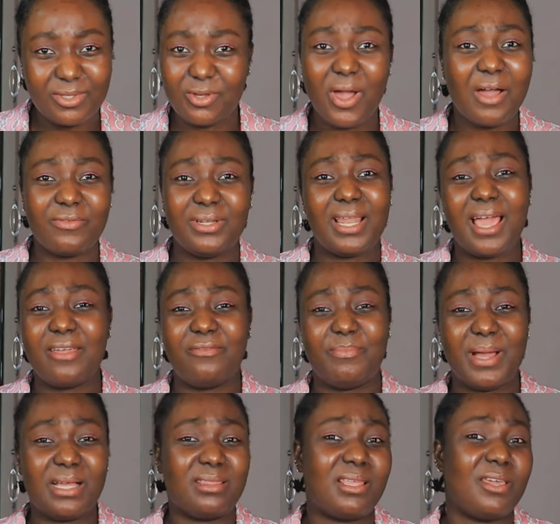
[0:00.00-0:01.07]
You have a life
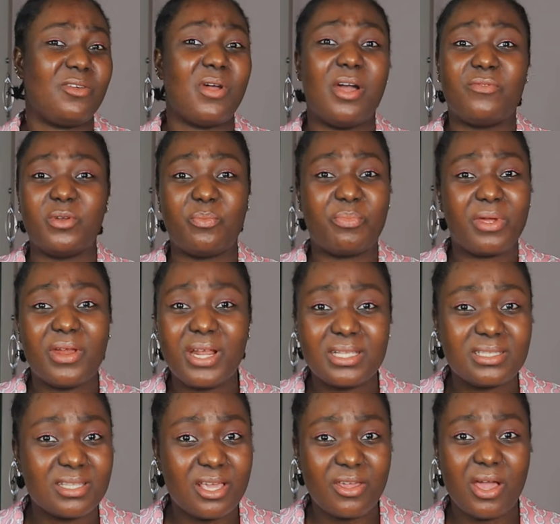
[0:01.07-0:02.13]
back there, you have your
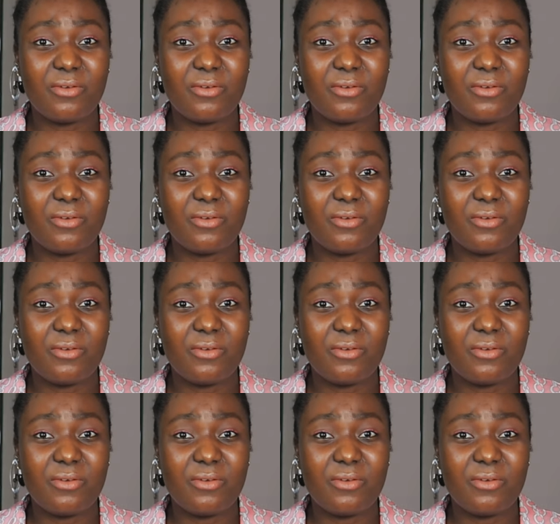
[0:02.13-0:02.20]
parents there,